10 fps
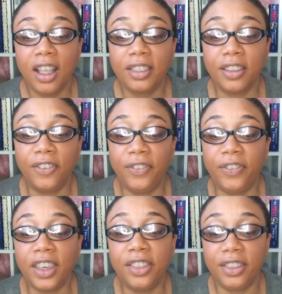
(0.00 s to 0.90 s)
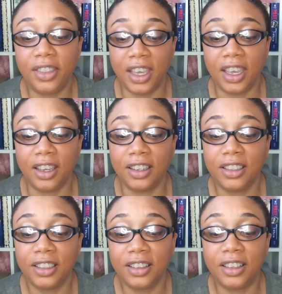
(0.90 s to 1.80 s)
The fifth thing
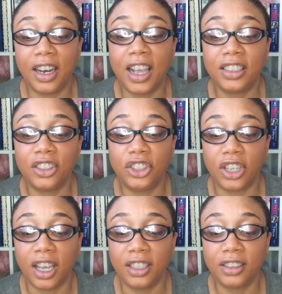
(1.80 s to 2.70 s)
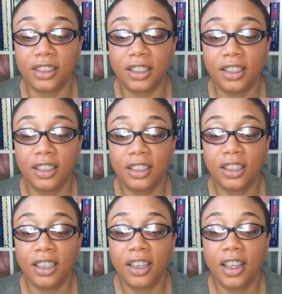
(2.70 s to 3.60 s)
that I suggest
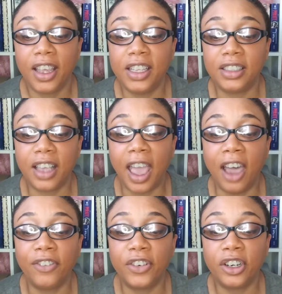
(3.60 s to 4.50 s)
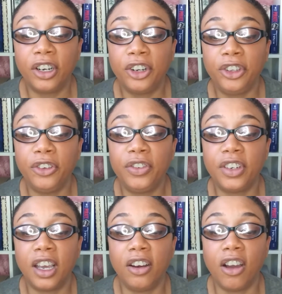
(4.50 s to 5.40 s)
is, after you've
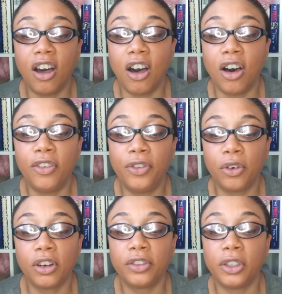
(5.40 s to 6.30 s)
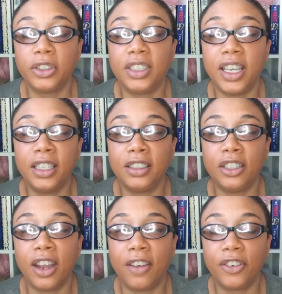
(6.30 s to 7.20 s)
done all four of those things,
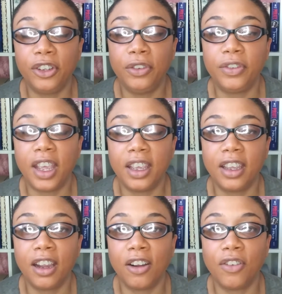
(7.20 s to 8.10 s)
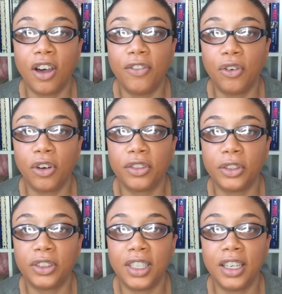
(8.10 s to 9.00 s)
and after you've taken care of all four of
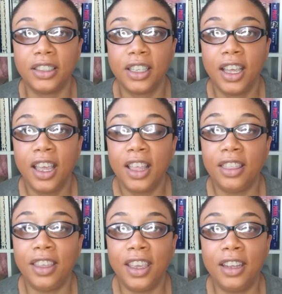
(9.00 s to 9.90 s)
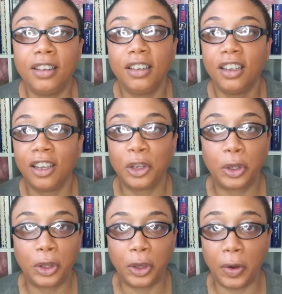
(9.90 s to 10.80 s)
those things, then
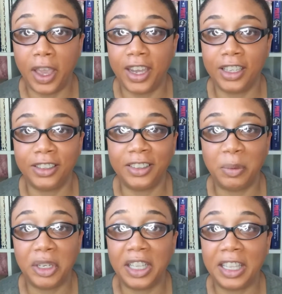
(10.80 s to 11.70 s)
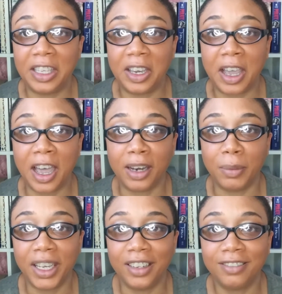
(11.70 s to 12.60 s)
go ahead and stimulate the economy.